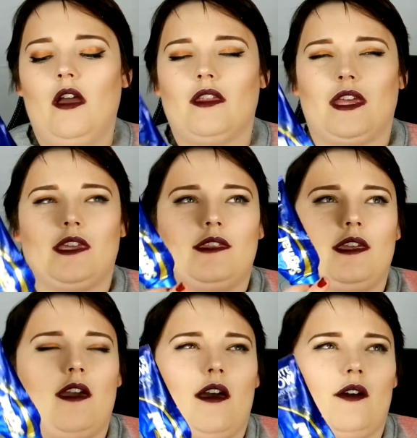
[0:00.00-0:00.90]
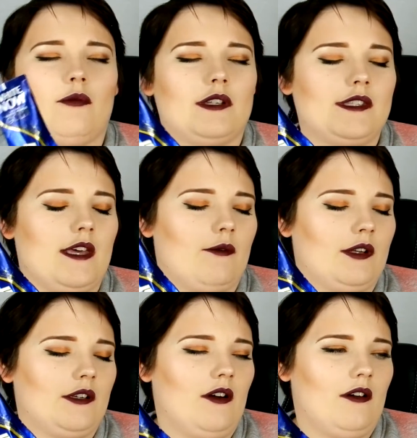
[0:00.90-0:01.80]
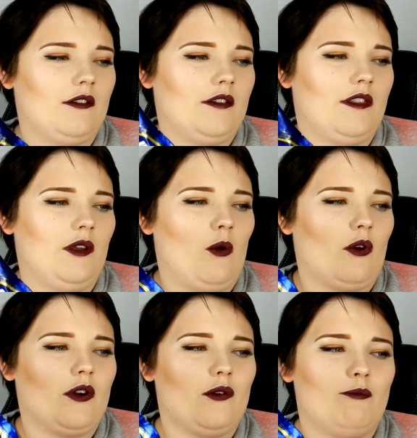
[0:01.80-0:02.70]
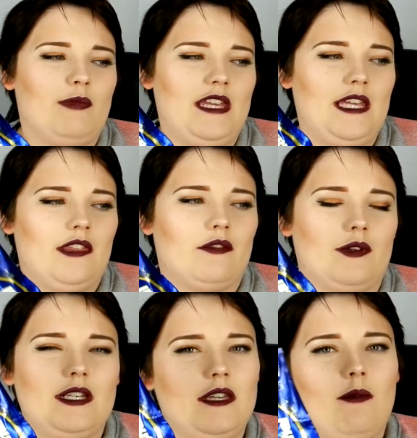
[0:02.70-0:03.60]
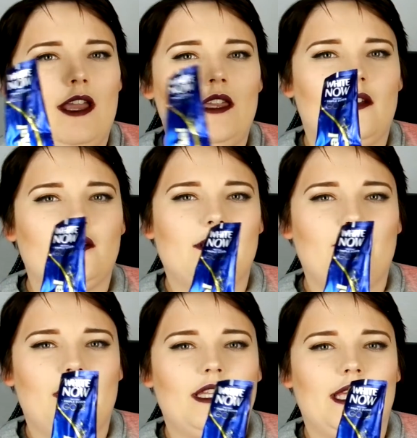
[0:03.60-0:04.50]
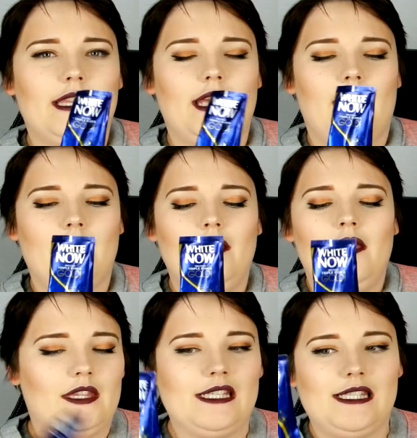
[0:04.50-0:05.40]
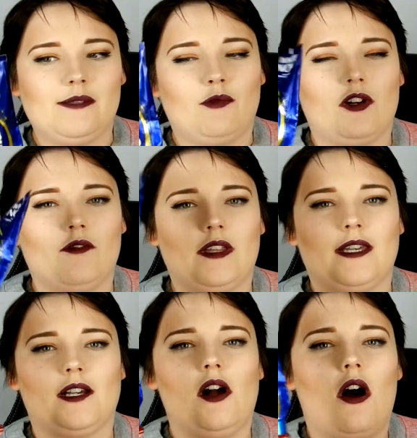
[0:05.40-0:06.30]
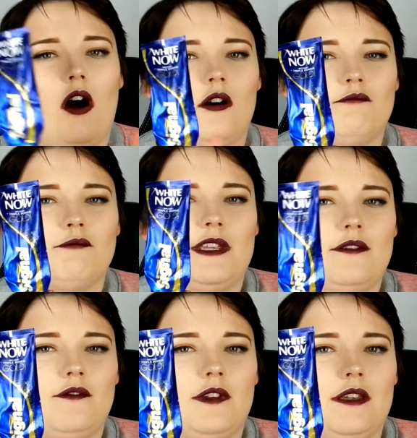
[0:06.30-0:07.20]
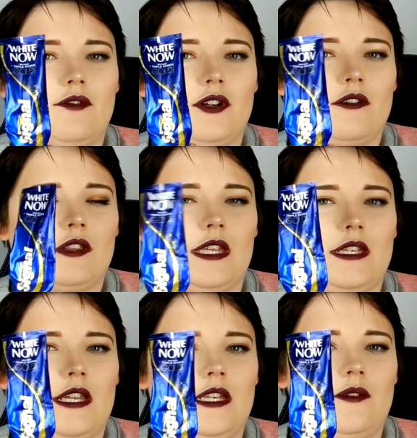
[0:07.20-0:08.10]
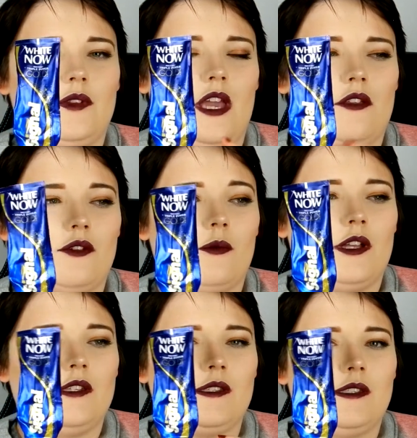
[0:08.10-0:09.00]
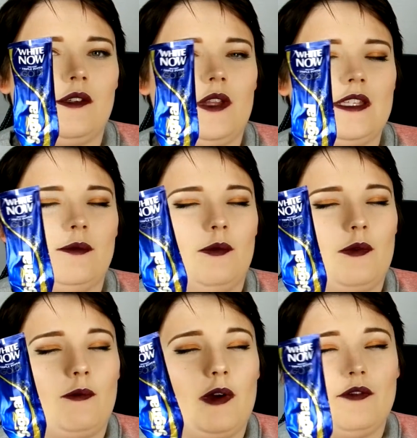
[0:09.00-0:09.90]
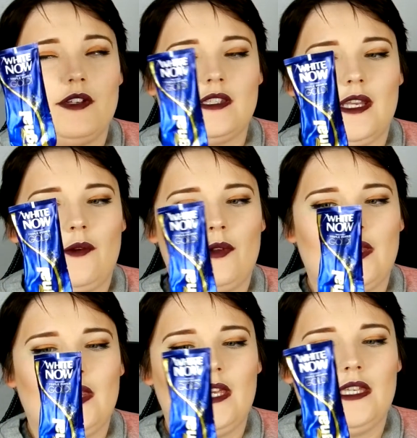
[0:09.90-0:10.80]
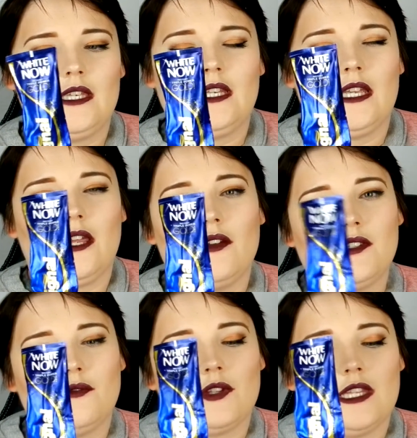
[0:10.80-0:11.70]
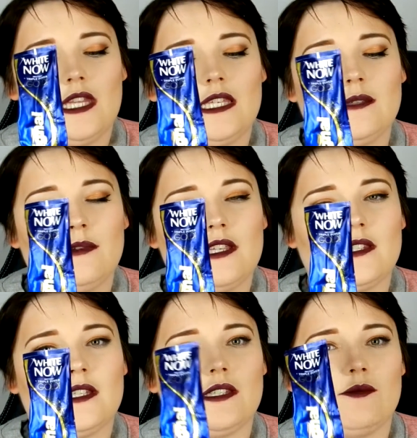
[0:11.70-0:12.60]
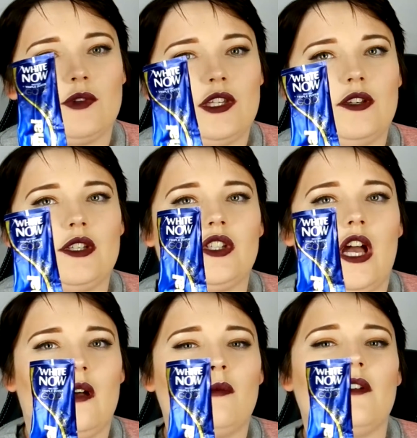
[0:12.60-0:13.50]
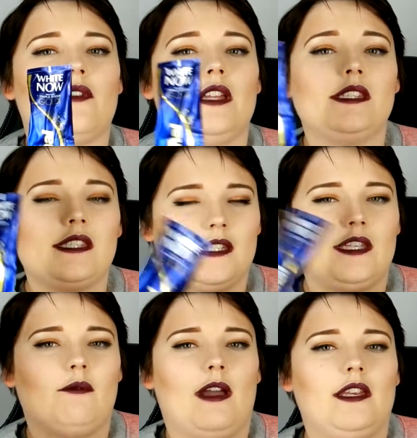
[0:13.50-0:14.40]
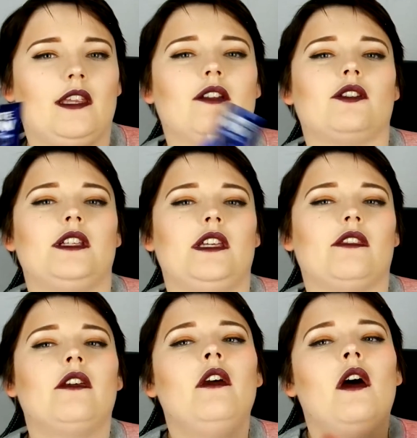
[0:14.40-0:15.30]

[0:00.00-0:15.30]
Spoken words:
Like the, what's that one called? The Oral-B 3D White or something like that. This is more of like a calm mint flavor than any of the other ones, so that's one reason that I really like it. And I also really like it because it does a really good job of instantly whitening your teeth